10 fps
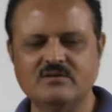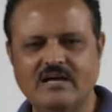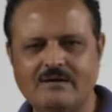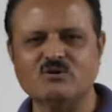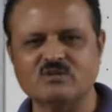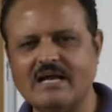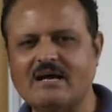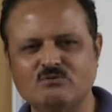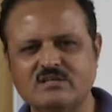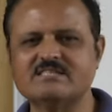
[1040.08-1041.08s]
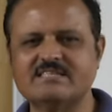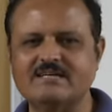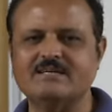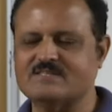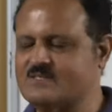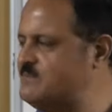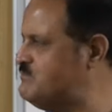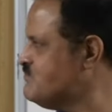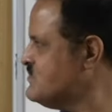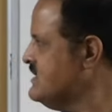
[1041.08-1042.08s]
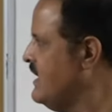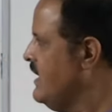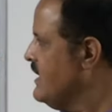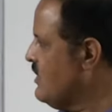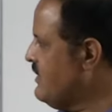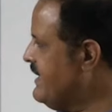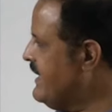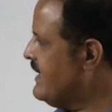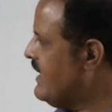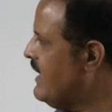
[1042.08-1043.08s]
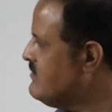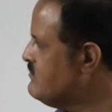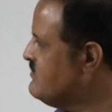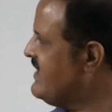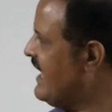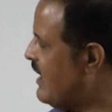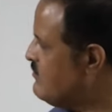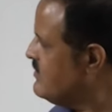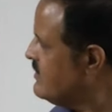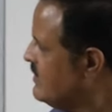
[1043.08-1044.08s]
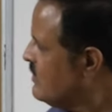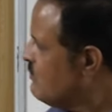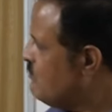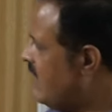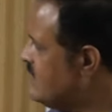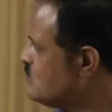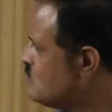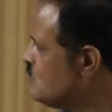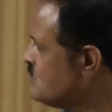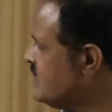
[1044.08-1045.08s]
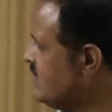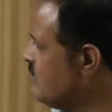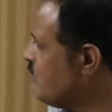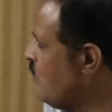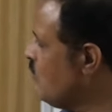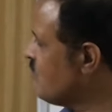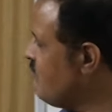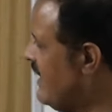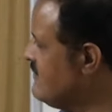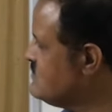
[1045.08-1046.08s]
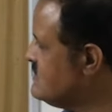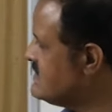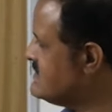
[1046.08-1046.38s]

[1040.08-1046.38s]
about the accounting standards. Now here we have 1, 2, 3, 4, 5, 6,